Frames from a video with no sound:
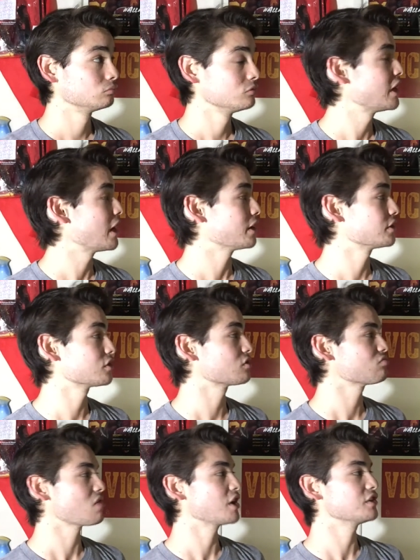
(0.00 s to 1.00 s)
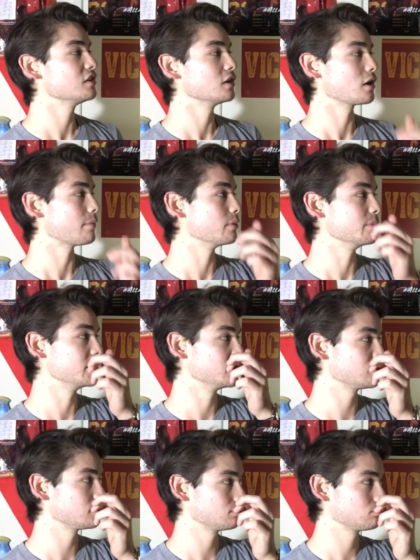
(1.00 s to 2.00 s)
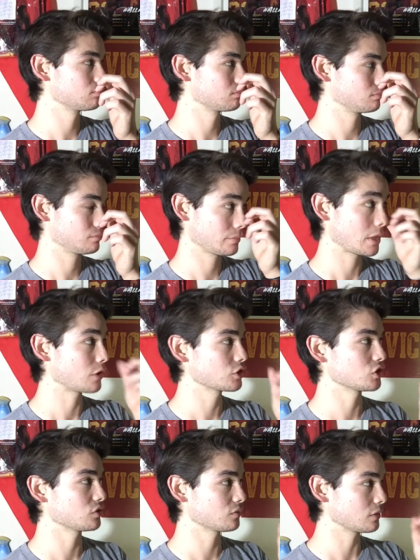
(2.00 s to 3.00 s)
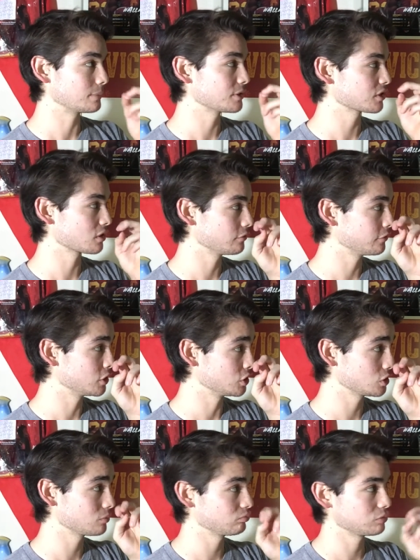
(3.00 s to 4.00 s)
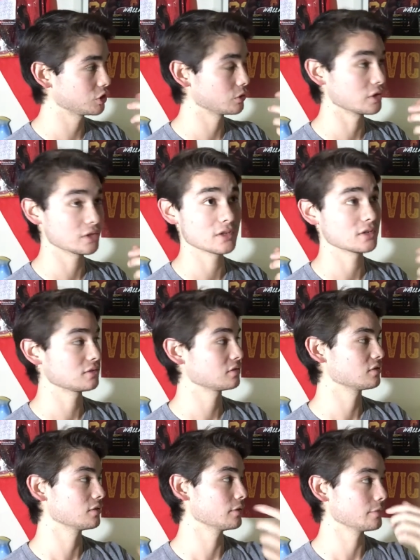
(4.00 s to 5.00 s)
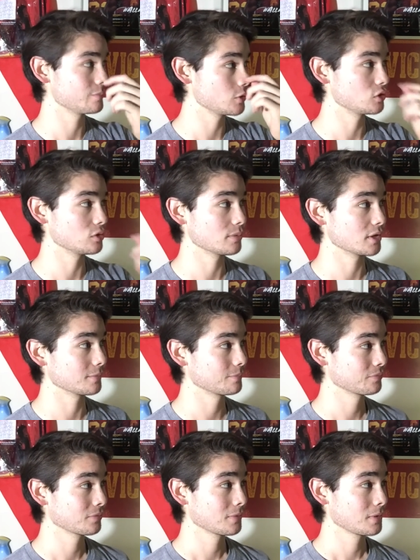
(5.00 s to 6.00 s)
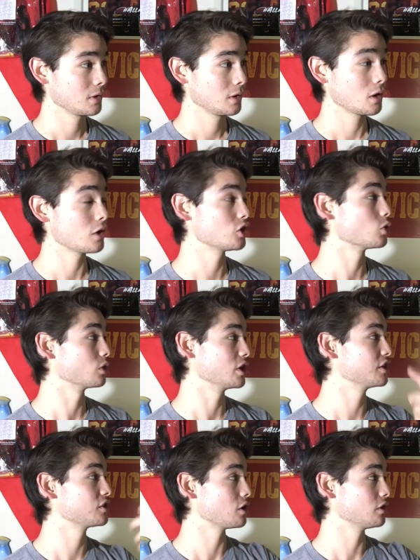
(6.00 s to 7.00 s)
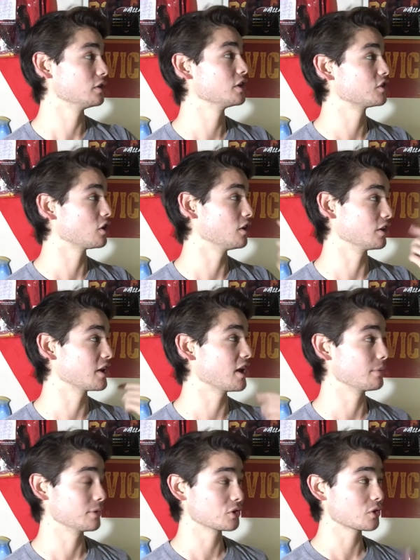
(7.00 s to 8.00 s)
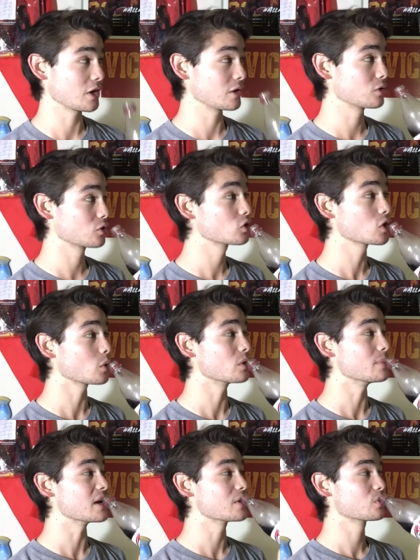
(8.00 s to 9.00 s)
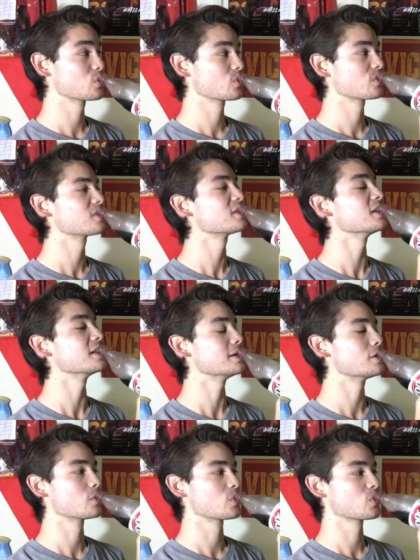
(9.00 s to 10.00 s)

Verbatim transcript: Yeah, I just, I just need a couple minutes. I'll just, I'm just gonna finish shooting this, the YouTube thing. Oh, don't worry, it's all, it's all on camera, it's great. Don't worry about it. See you later.